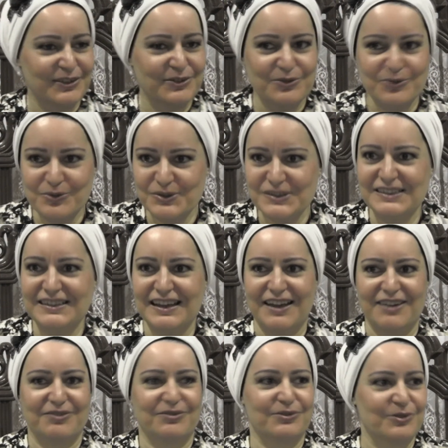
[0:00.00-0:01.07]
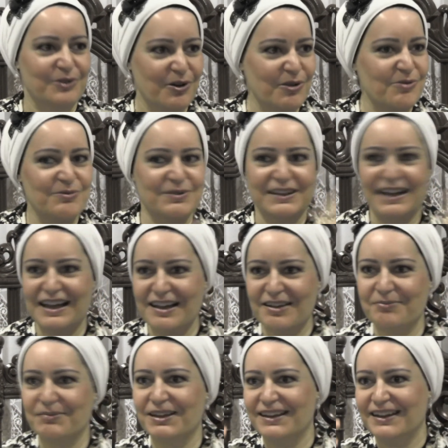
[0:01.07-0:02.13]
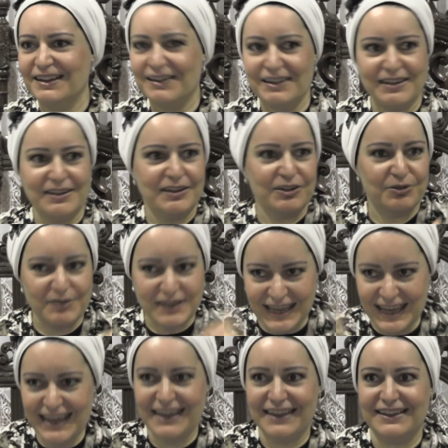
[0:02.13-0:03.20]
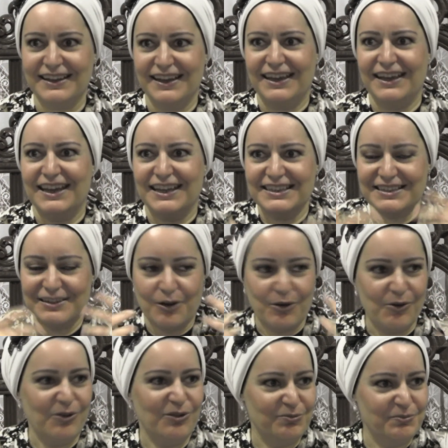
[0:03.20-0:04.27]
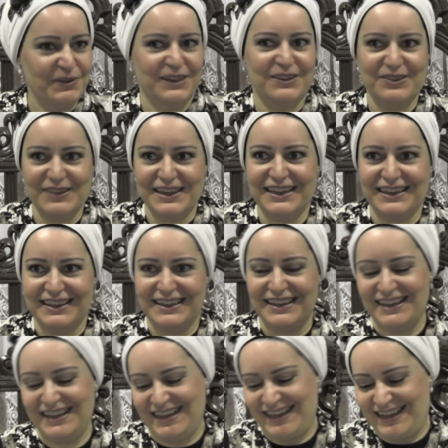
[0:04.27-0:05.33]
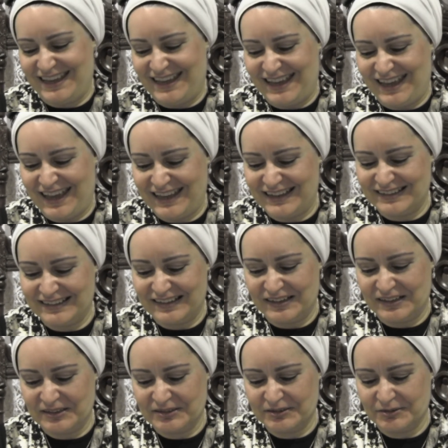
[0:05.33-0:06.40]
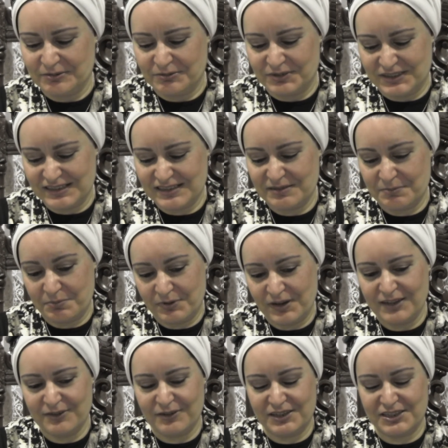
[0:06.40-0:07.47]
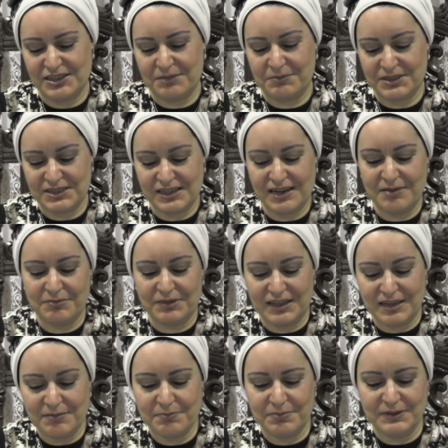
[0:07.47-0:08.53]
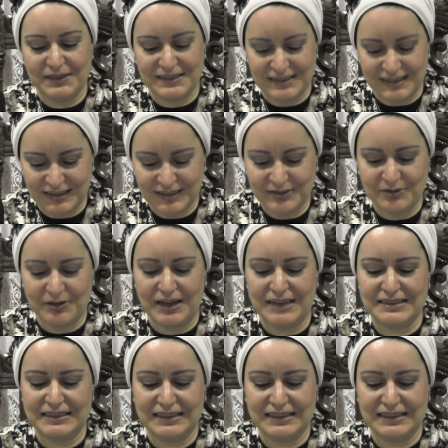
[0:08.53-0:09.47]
do stuff, go, come, uh, create, it's a whole big thing. And uh, we just pray to Hashem, Hashem, keep listening to us,